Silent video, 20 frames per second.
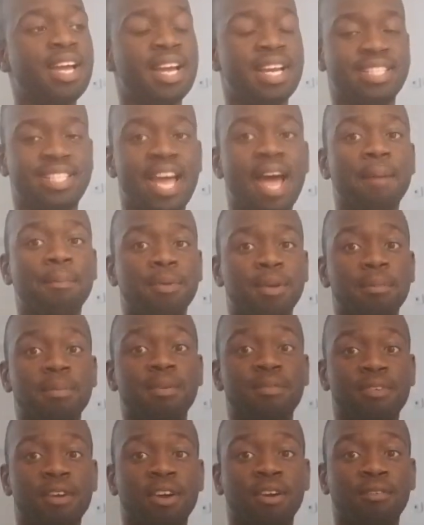has happened to
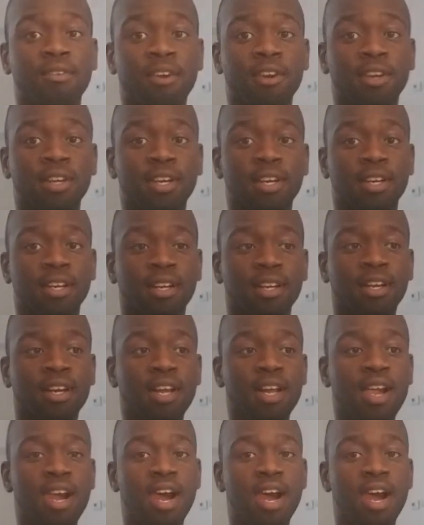be very, very good.